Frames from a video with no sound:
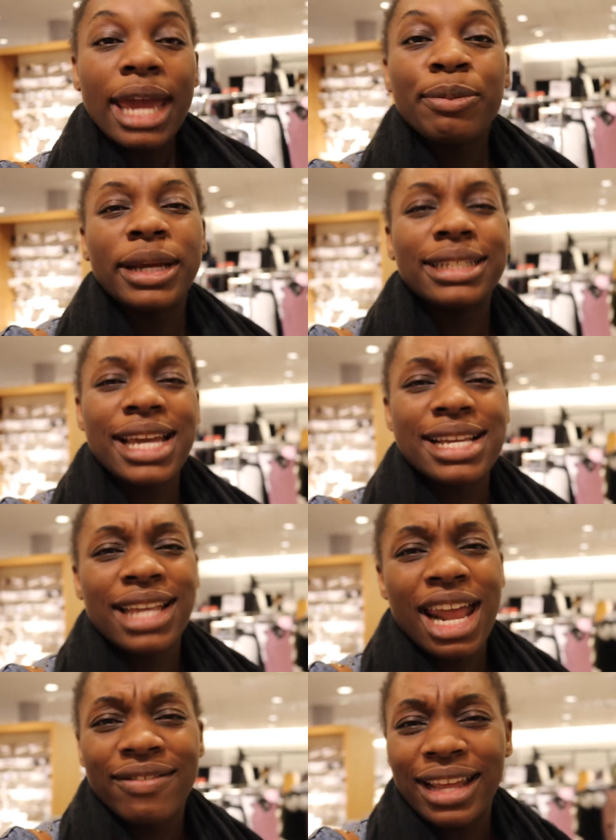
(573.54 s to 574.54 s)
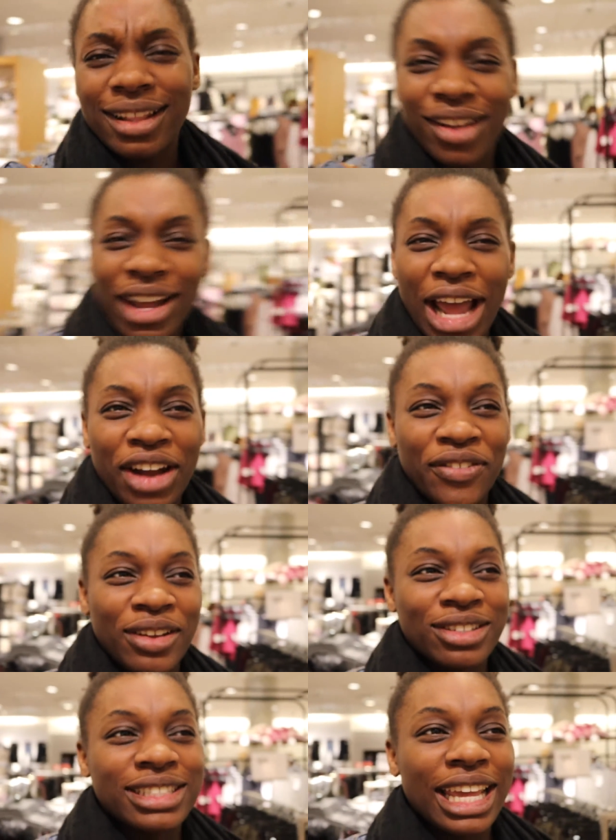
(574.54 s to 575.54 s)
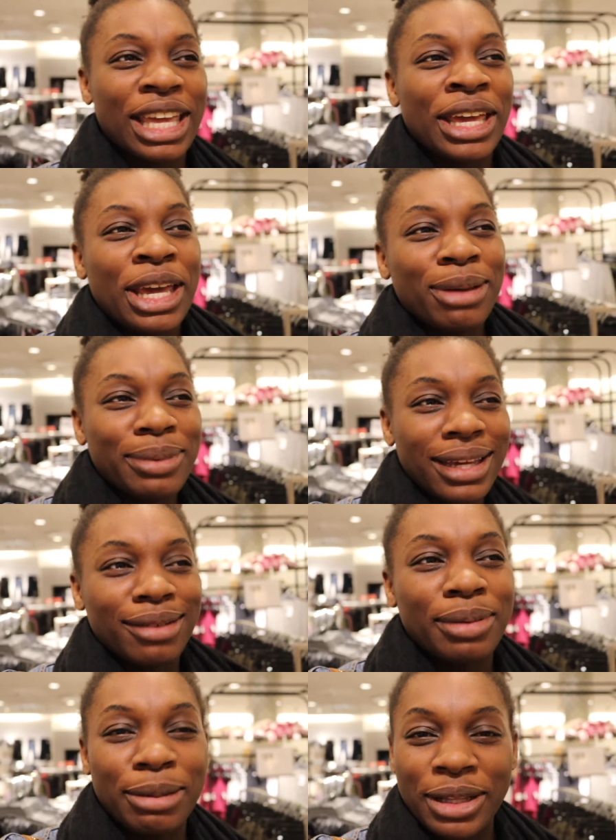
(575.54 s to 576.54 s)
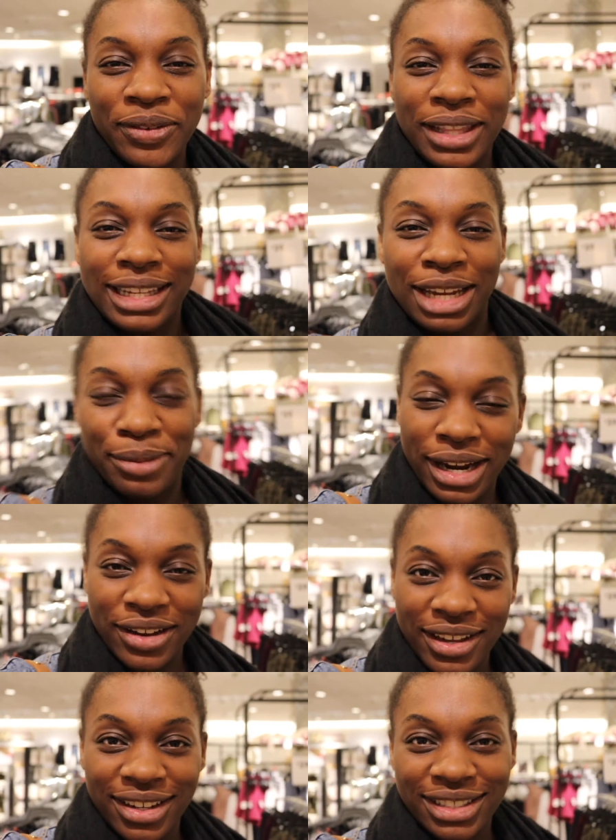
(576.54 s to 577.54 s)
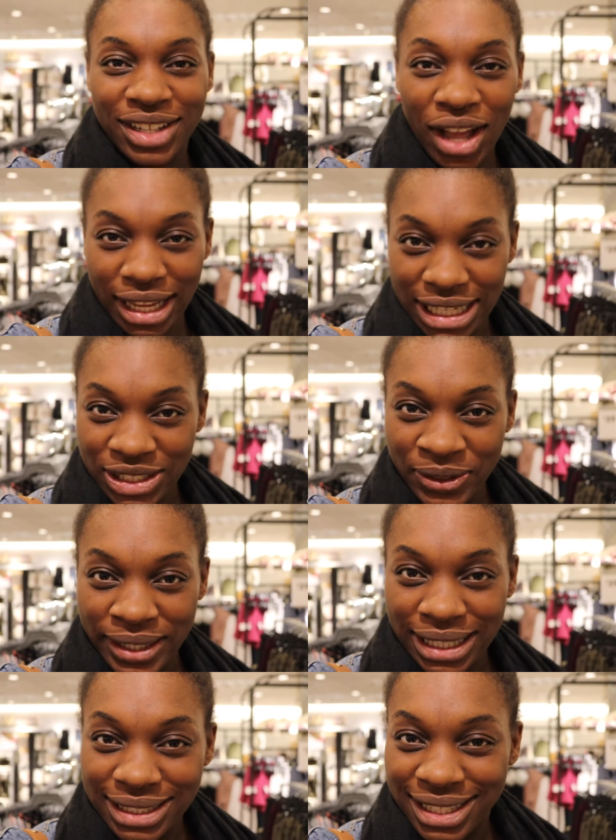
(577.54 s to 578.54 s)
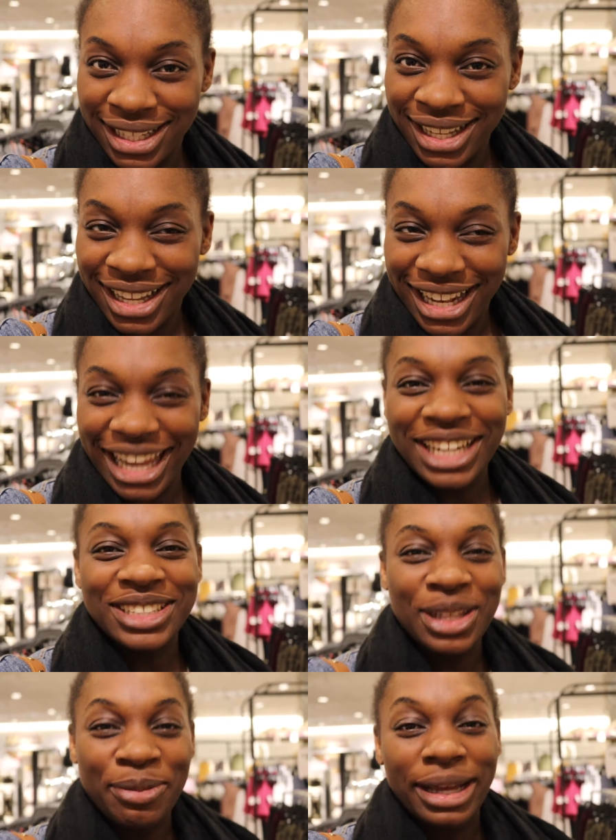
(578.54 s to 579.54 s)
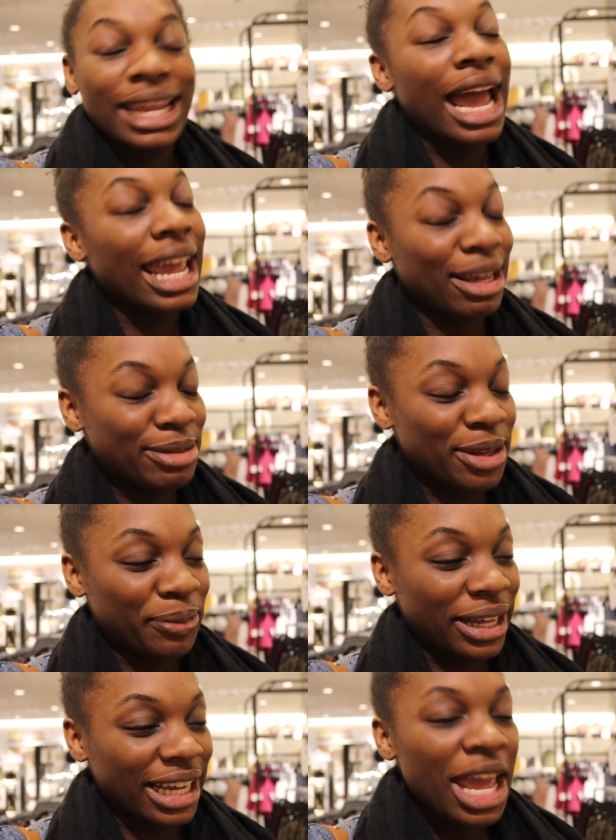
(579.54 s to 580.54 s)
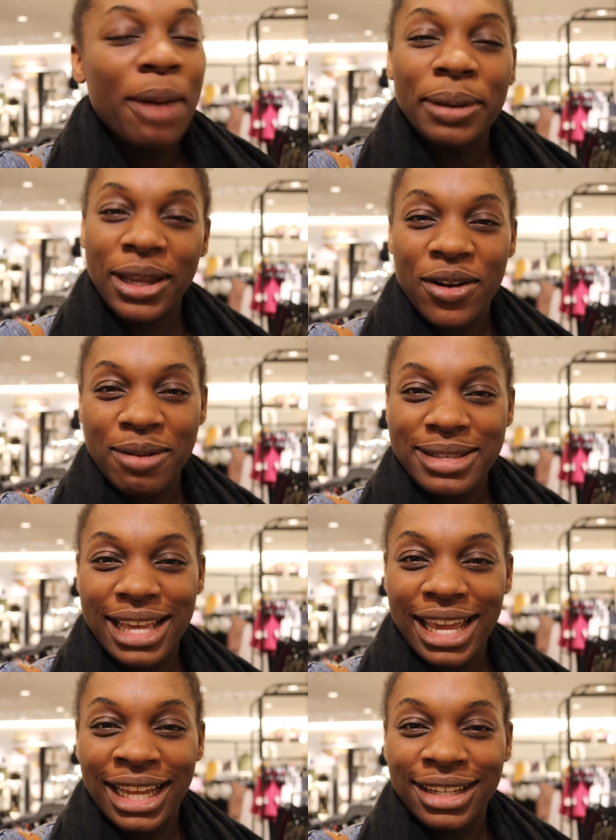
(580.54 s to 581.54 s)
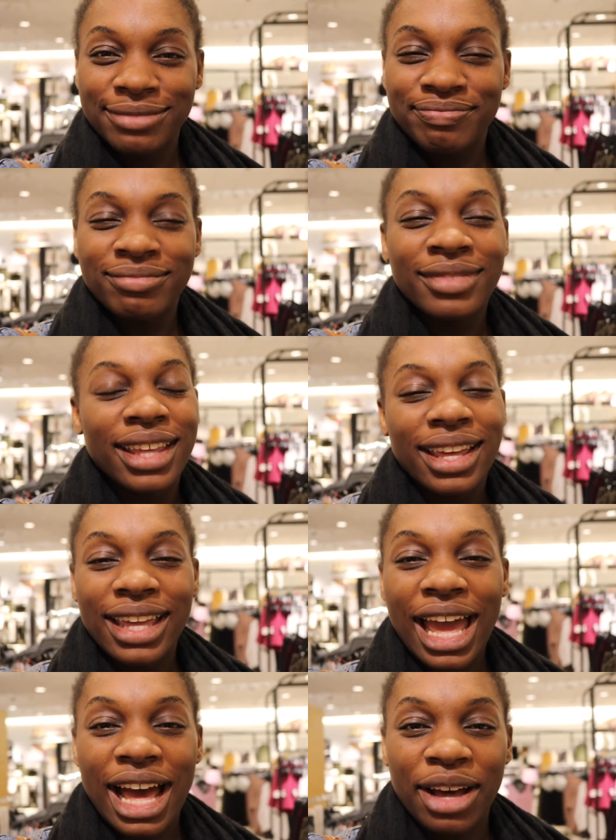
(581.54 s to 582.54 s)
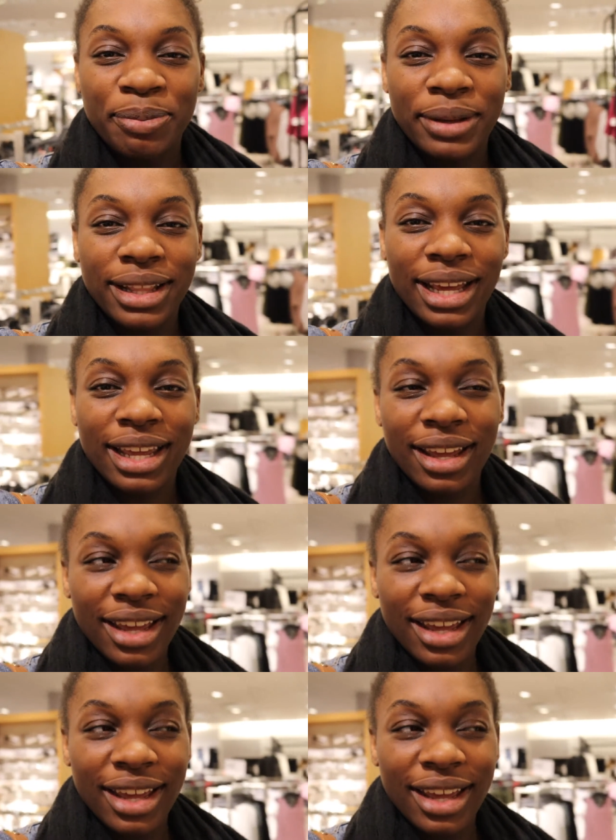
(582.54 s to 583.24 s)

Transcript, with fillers: but it takes kind of like a lot out of you just like being in public with a camera out and you're talking to it like you're somebody, I am somebody. But you know what I'm saying? Yeah, but like